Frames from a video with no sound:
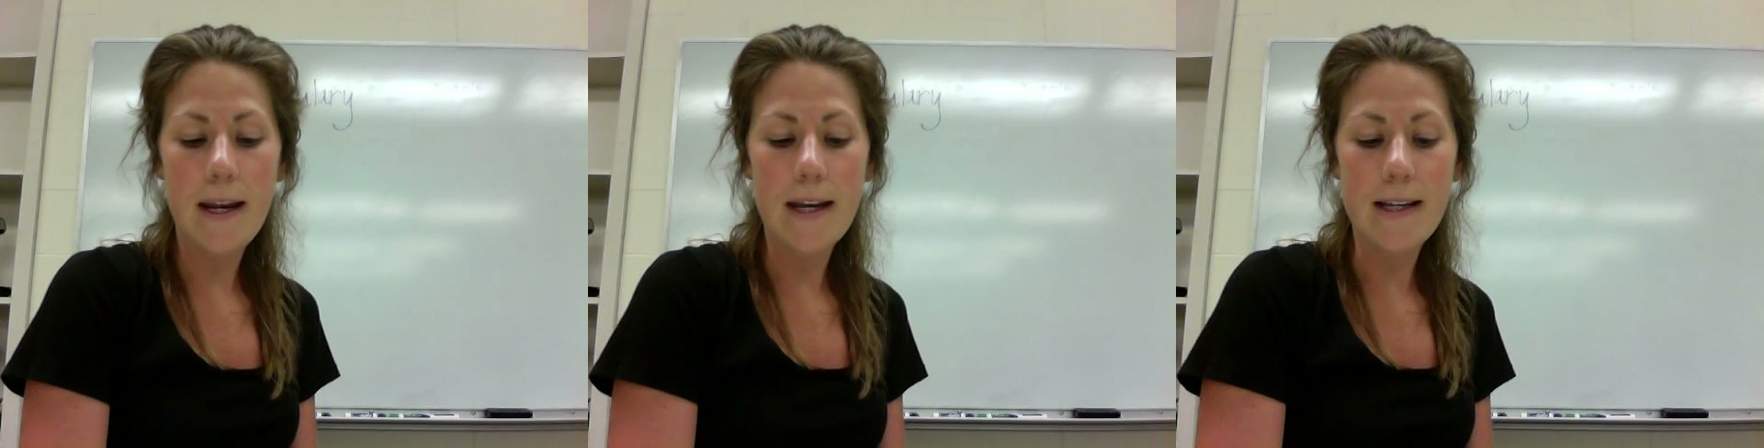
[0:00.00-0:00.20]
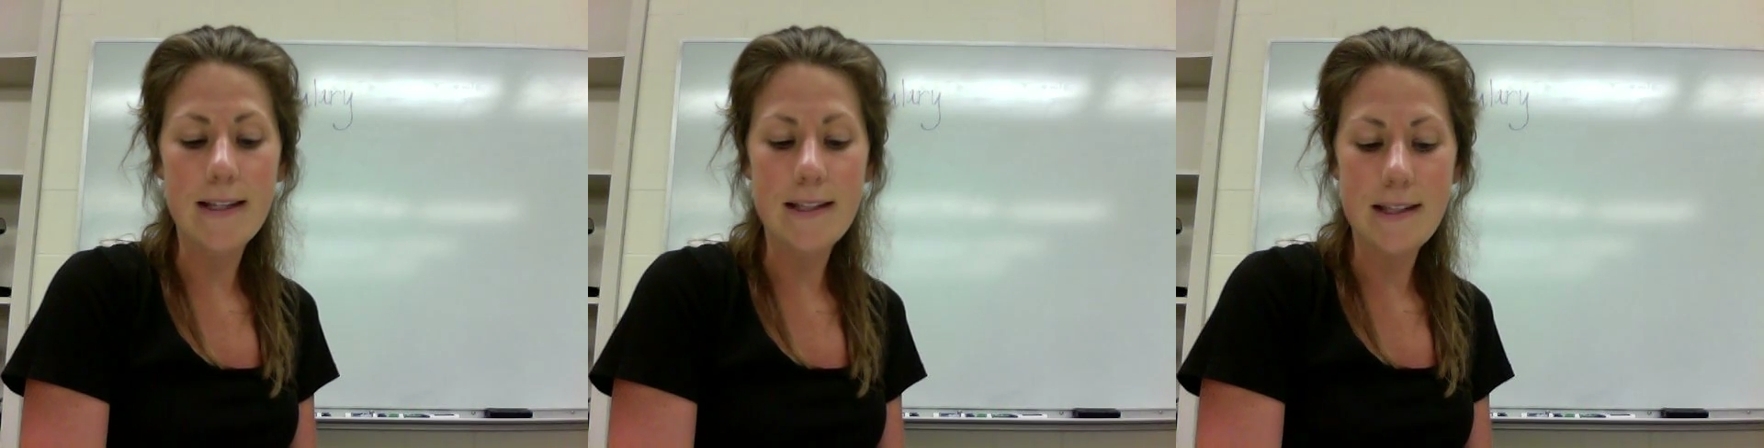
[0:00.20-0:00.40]

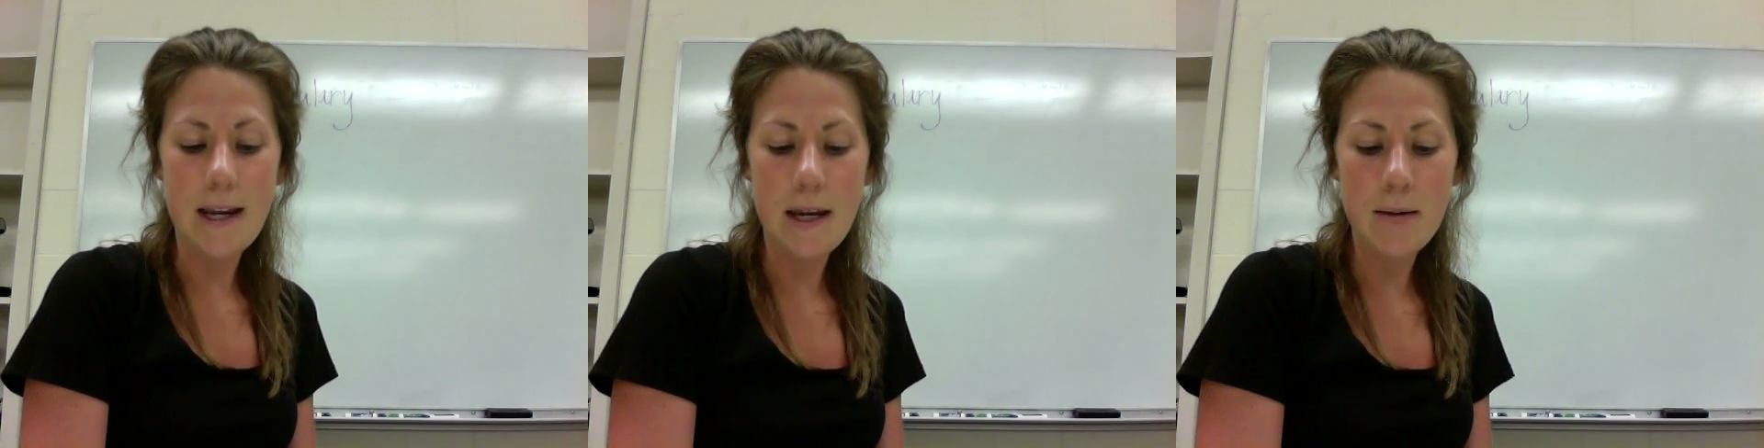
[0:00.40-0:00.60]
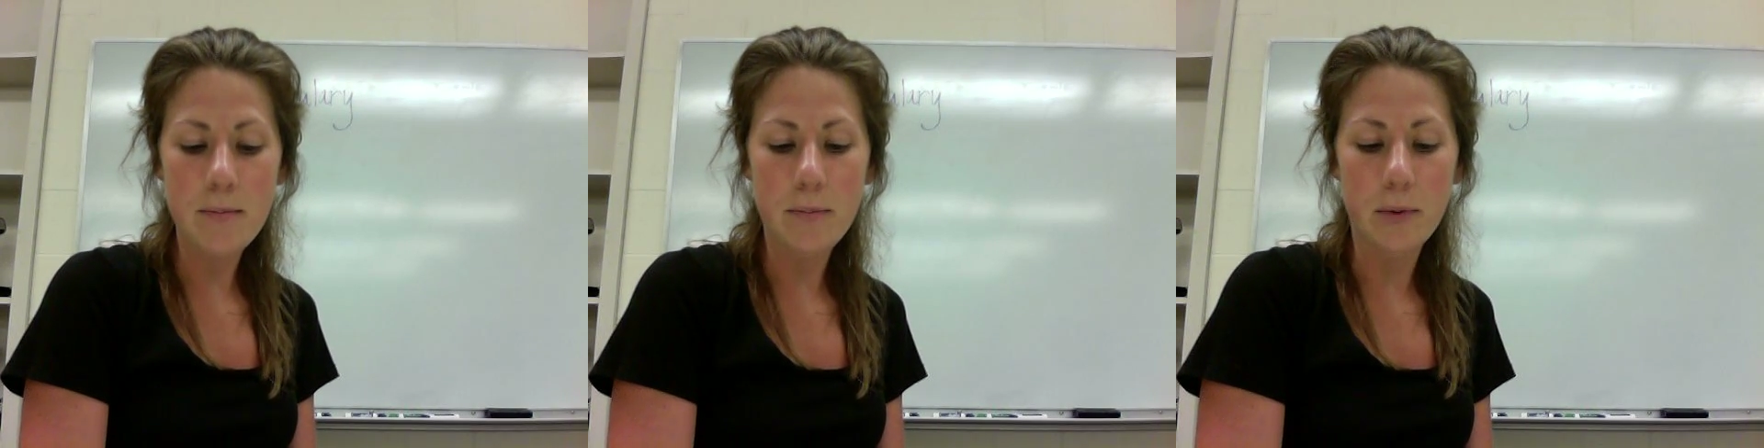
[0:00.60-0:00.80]

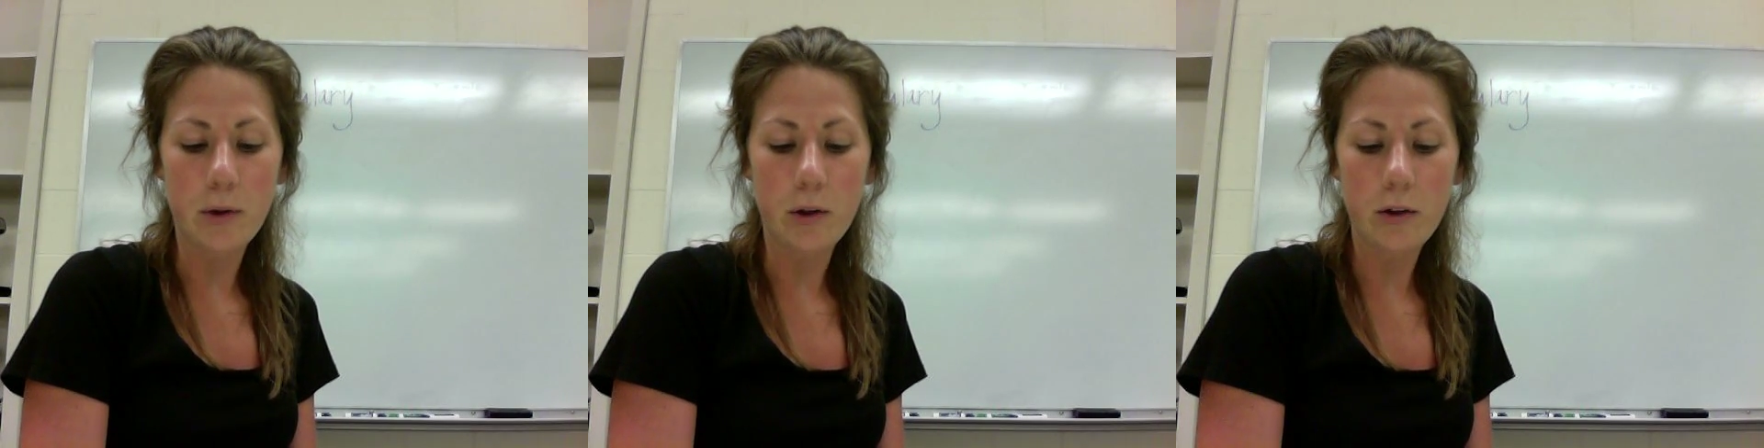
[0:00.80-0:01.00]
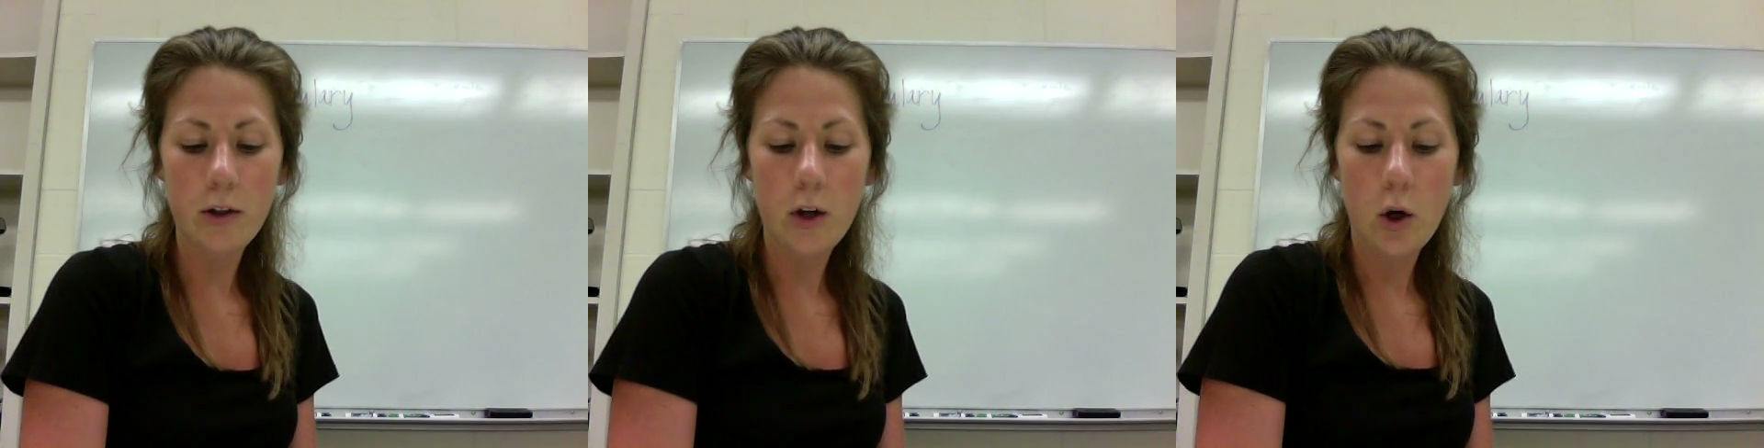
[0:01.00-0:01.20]

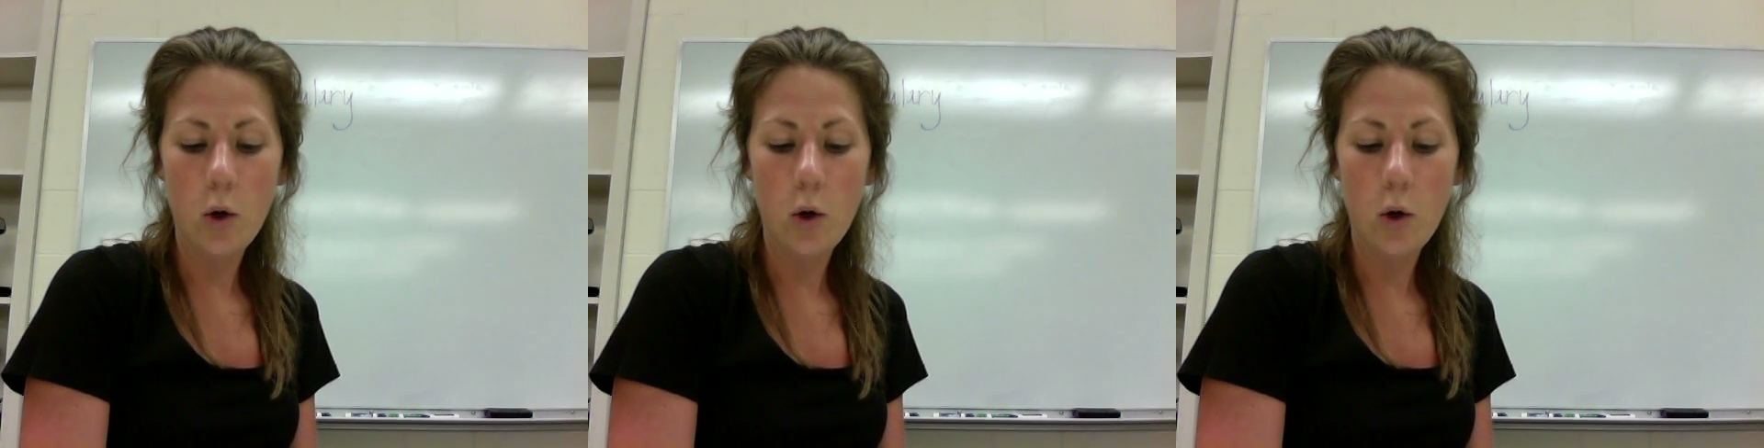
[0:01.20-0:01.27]
example